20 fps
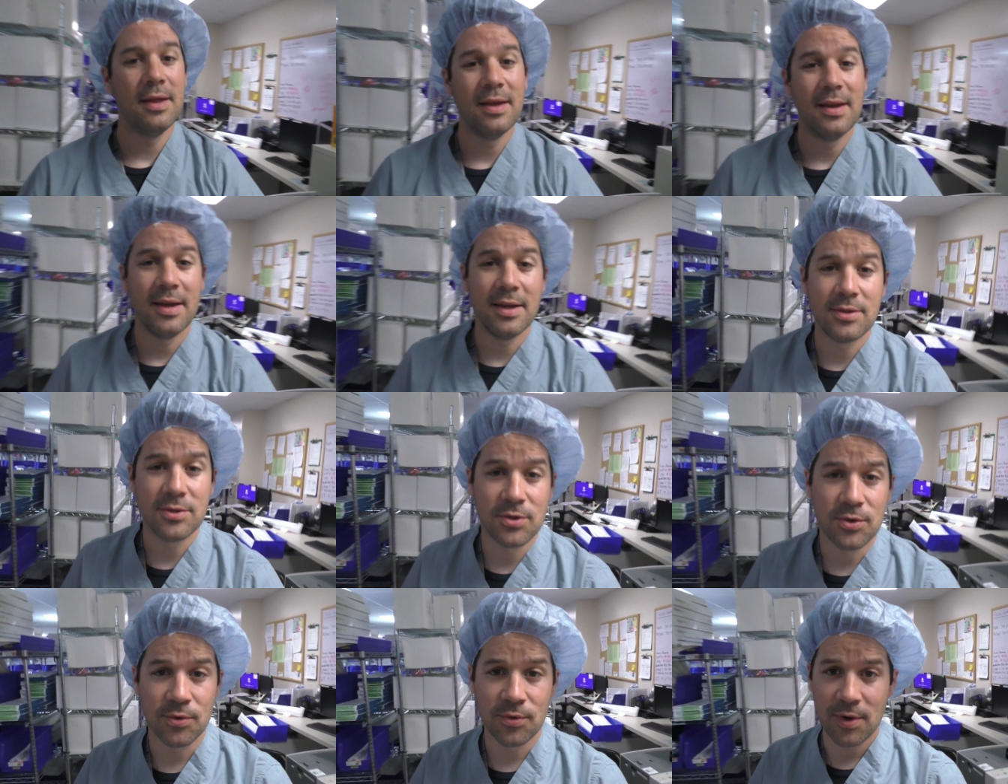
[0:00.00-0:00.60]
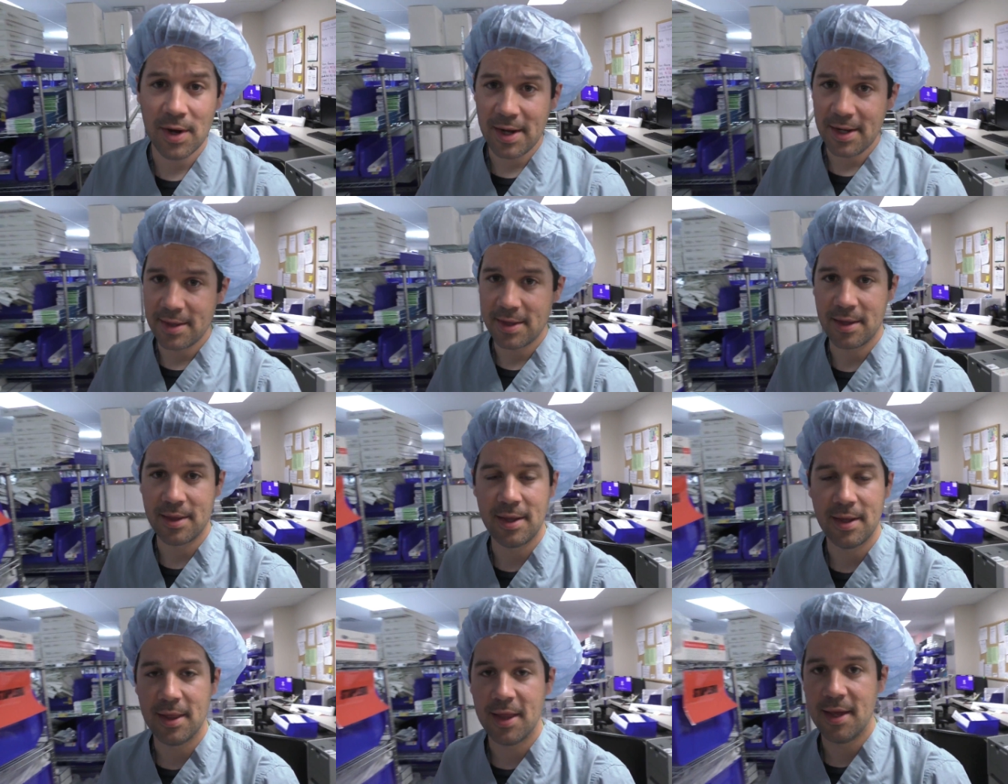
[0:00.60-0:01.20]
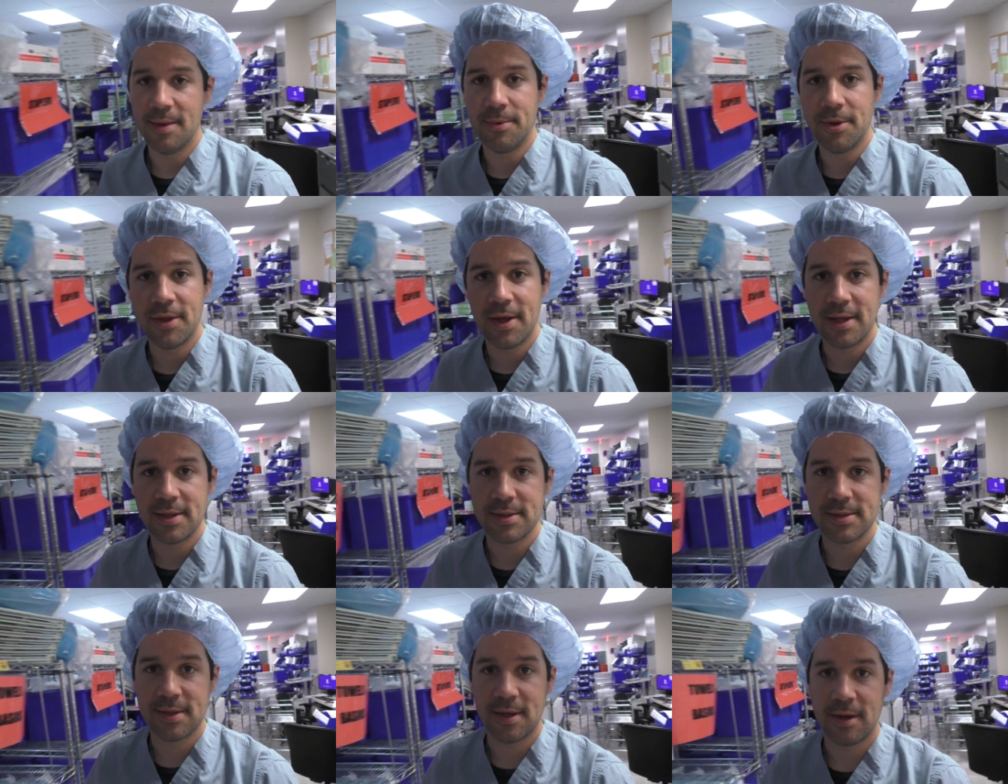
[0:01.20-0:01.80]
It's great that they label
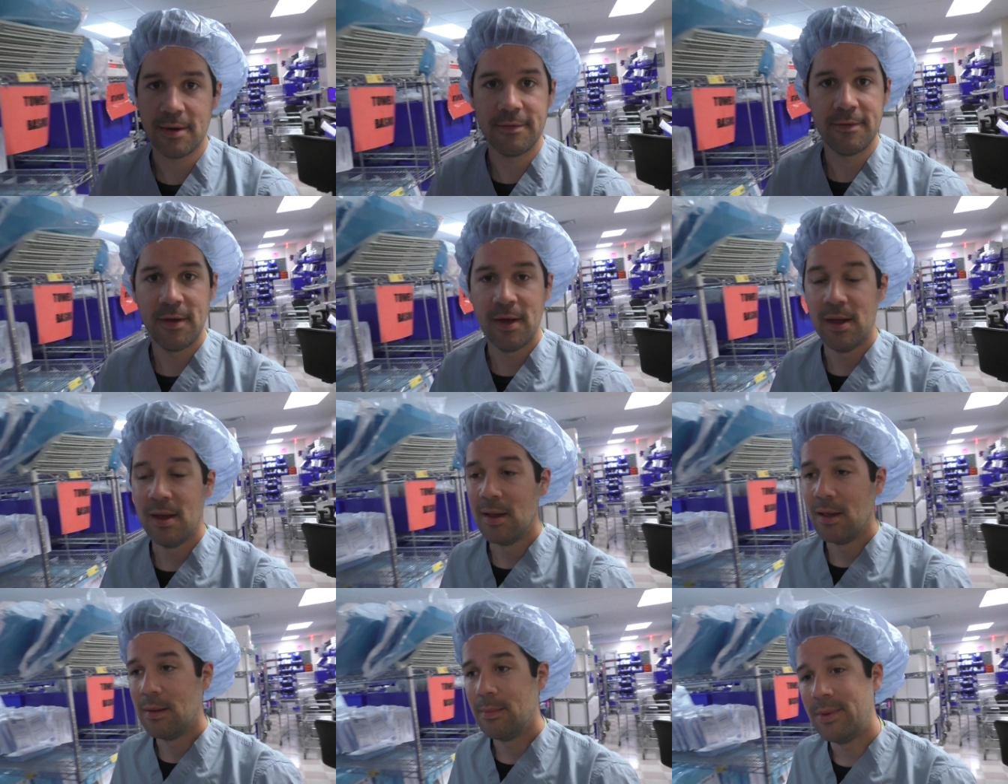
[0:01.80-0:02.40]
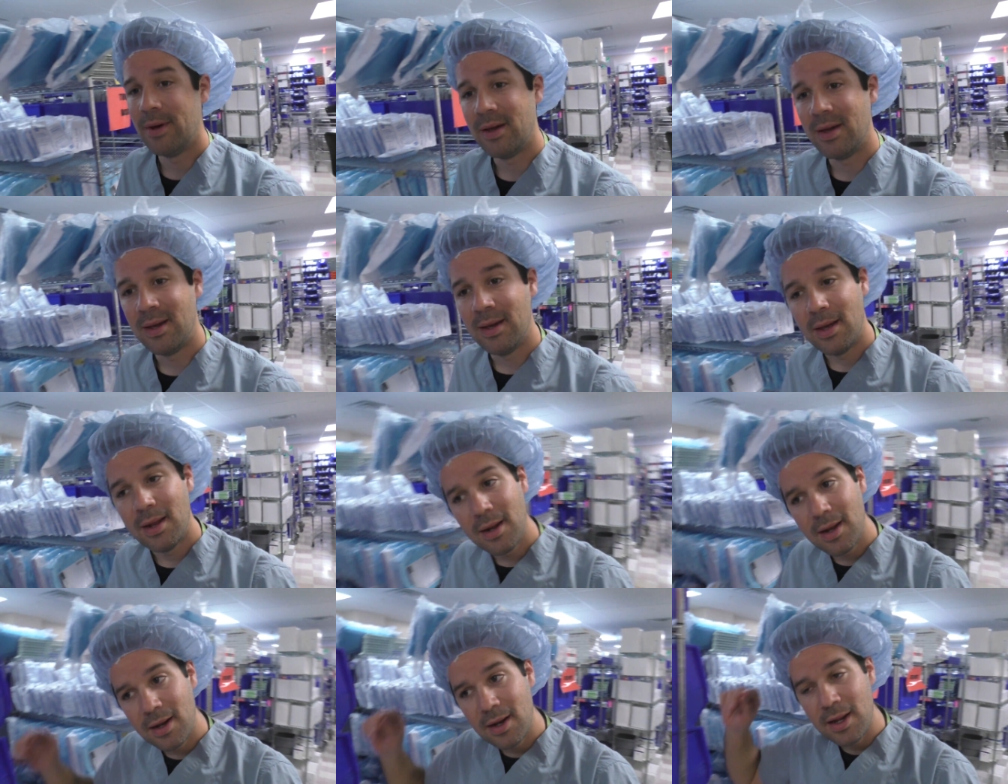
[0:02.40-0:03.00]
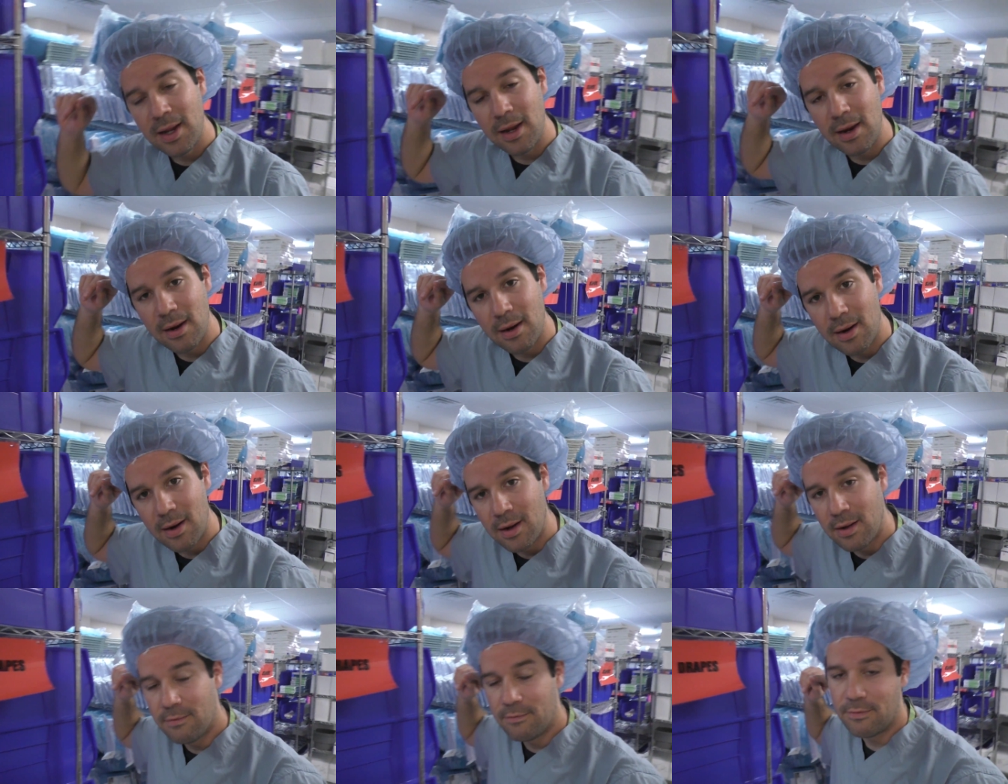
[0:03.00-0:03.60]
that stuff, but get in
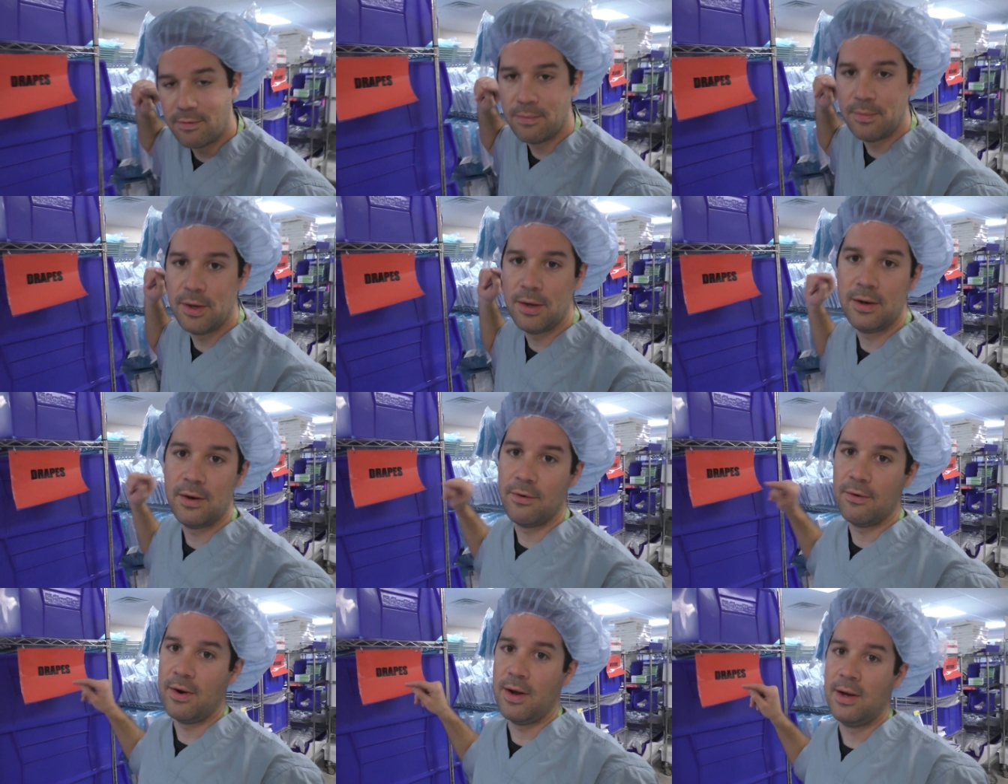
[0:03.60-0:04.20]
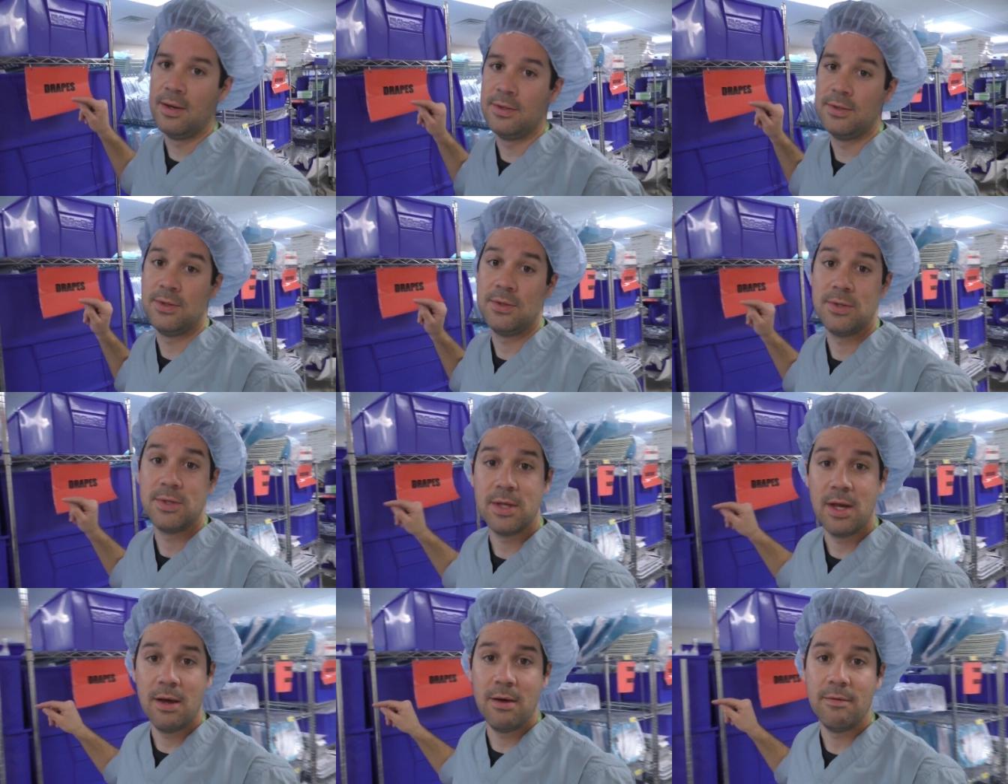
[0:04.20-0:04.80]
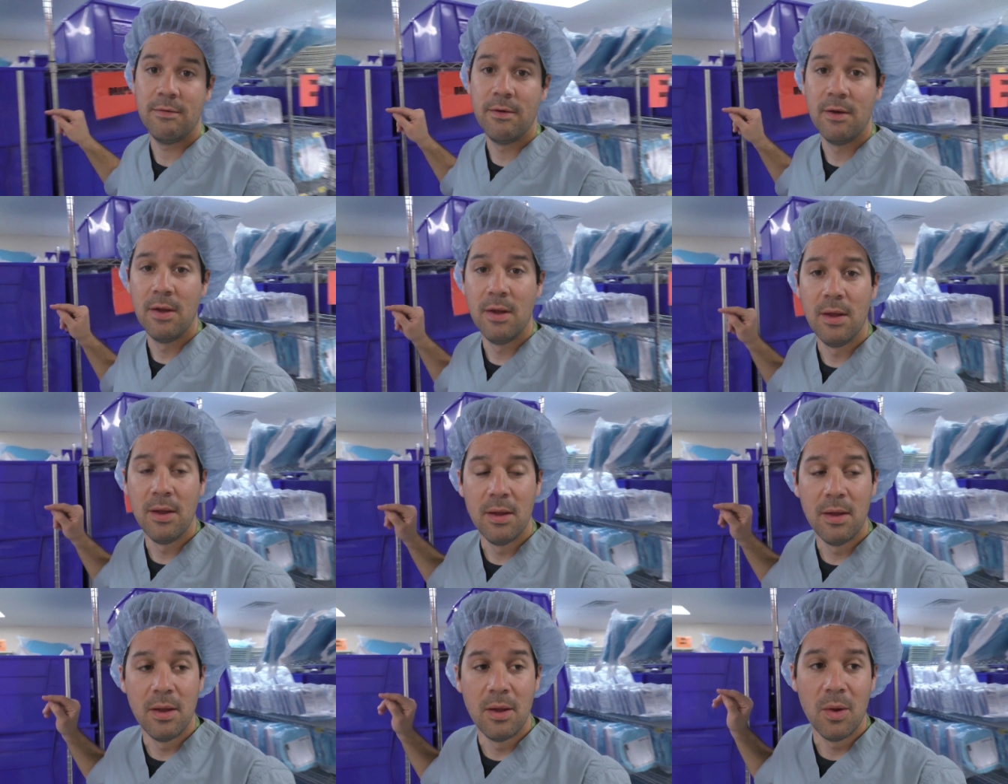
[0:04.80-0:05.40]
here and familiarize yourself
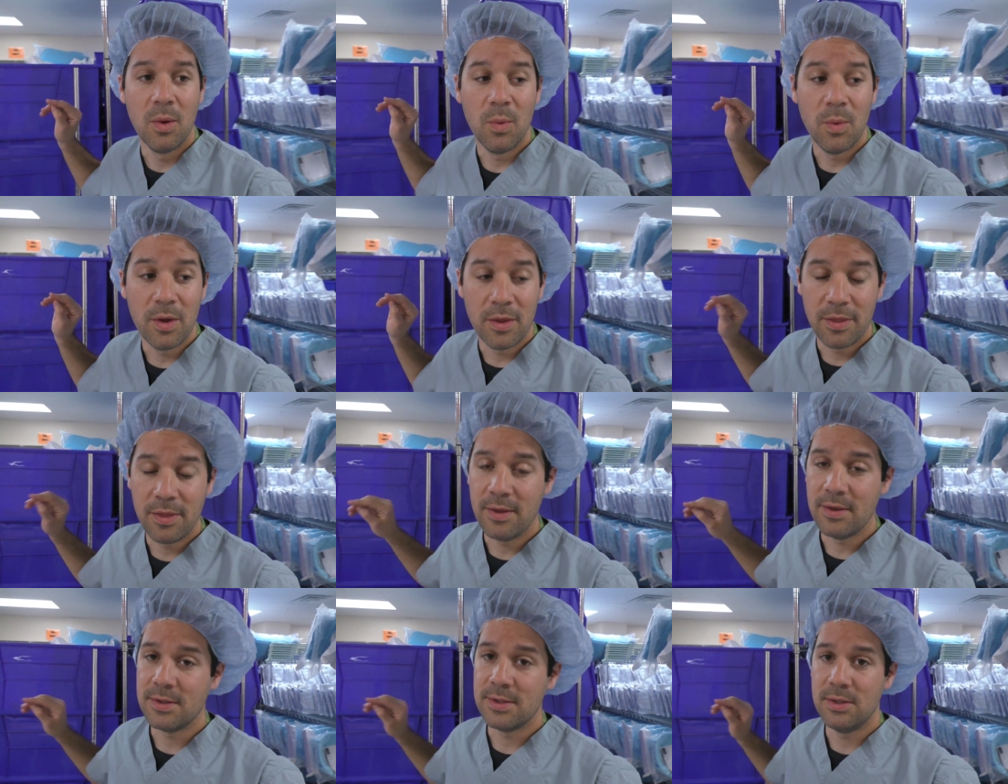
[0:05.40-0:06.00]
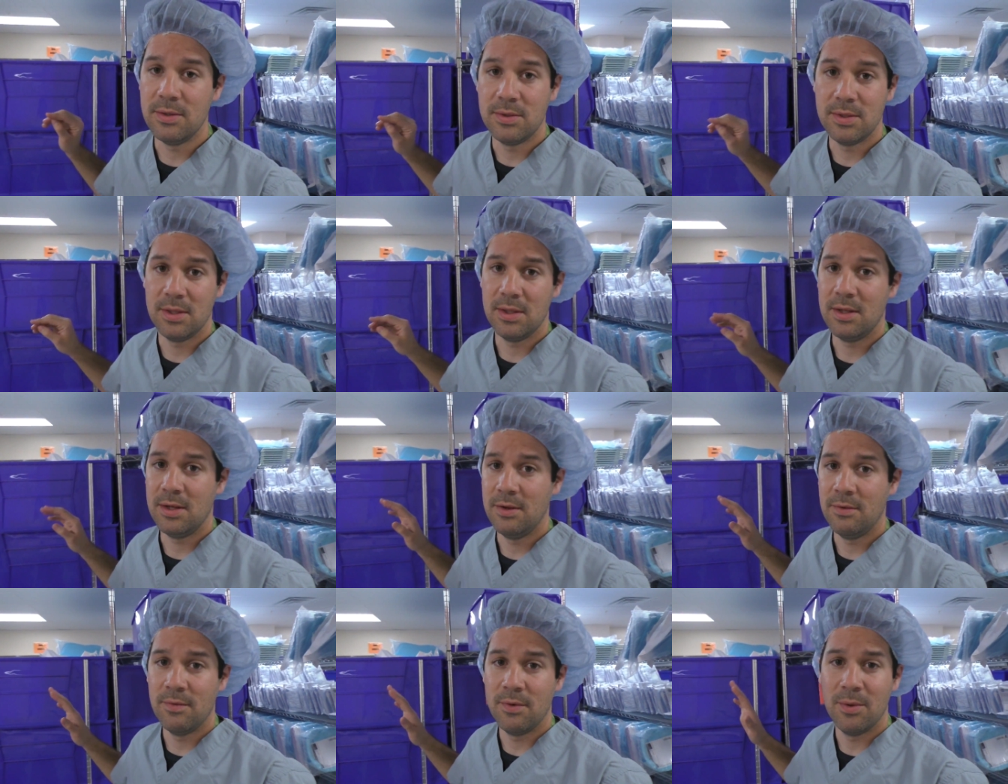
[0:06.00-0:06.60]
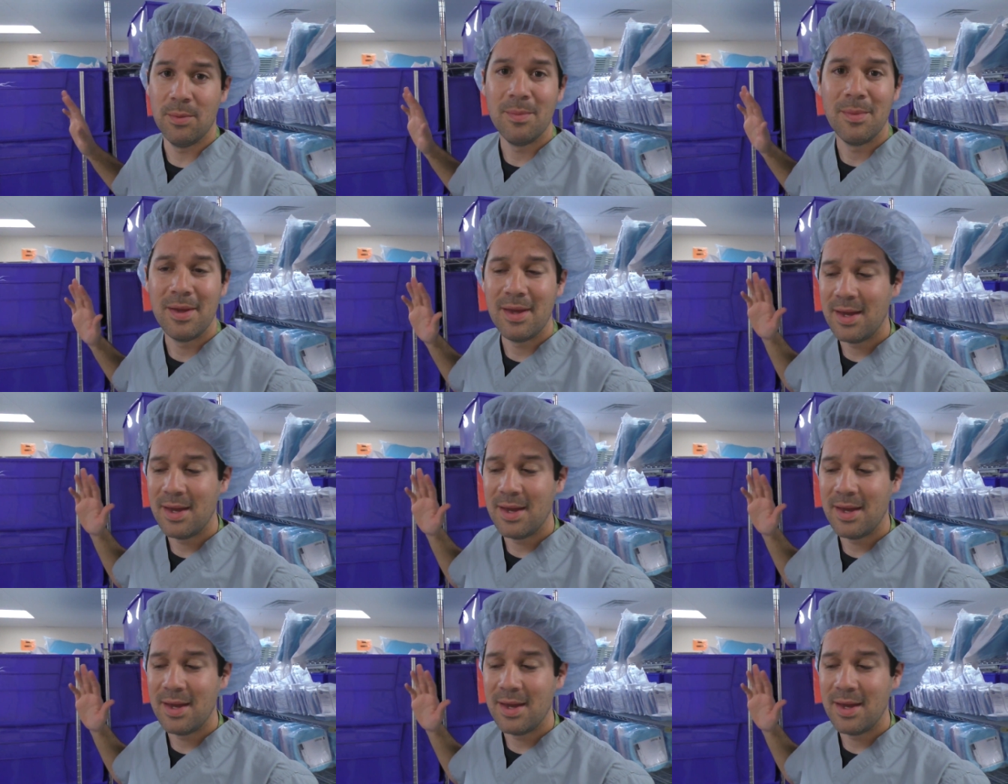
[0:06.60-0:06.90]
with this utility room.